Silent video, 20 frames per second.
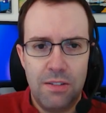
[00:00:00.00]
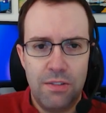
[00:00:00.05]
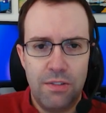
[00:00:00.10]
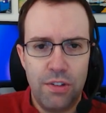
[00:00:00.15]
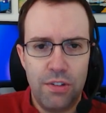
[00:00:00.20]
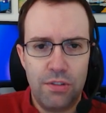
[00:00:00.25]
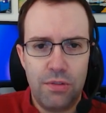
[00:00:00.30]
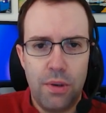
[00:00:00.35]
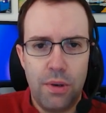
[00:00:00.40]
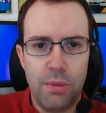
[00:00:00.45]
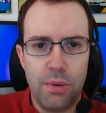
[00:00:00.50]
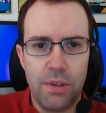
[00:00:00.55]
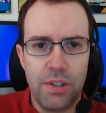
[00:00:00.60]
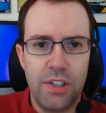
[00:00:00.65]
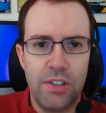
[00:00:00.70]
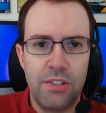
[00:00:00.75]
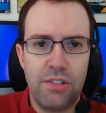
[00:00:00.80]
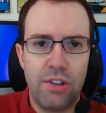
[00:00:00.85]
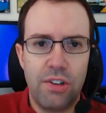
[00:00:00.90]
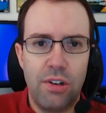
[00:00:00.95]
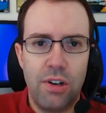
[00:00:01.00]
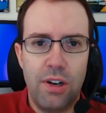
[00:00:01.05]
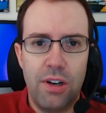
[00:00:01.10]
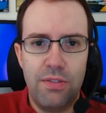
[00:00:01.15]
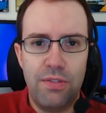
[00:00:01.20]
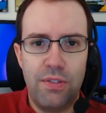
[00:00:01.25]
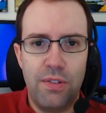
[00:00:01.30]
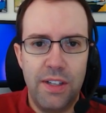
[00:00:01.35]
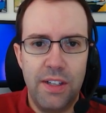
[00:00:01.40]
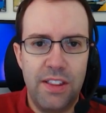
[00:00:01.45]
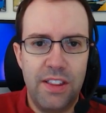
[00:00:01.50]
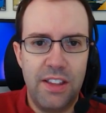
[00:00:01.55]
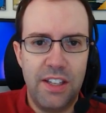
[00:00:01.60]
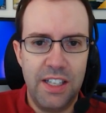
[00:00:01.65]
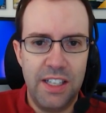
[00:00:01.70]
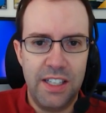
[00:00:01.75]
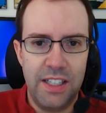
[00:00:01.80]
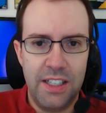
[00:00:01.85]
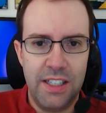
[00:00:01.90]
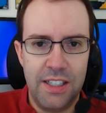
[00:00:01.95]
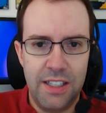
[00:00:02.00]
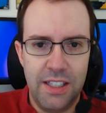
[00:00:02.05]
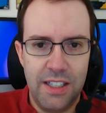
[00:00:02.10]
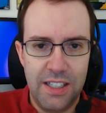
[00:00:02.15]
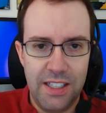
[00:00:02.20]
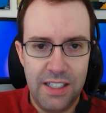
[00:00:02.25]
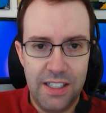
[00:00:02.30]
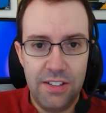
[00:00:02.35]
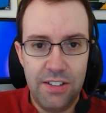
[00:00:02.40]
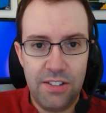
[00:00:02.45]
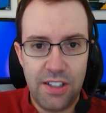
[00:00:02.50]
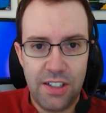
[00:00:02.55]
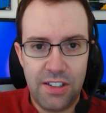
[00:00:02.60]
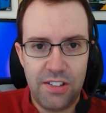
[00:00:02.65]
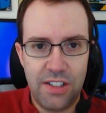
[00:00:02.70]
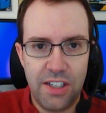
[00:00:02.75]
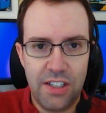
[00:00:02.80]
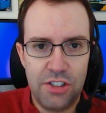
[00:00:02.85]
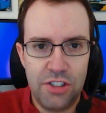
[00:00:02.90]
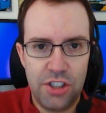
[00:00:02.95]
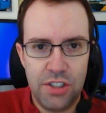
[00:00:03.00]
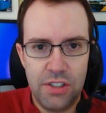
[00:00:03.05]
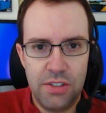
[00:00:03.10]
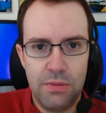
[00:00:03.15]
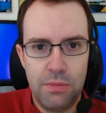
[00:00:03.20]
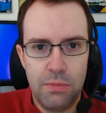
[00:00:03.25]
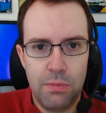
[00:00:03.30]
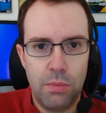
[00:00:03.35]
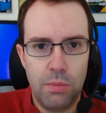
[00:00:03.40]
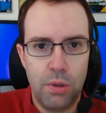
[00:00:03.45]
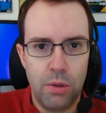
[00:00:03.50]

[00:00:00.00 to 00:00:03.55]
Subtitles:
first of all, we're going to start off with the east extension.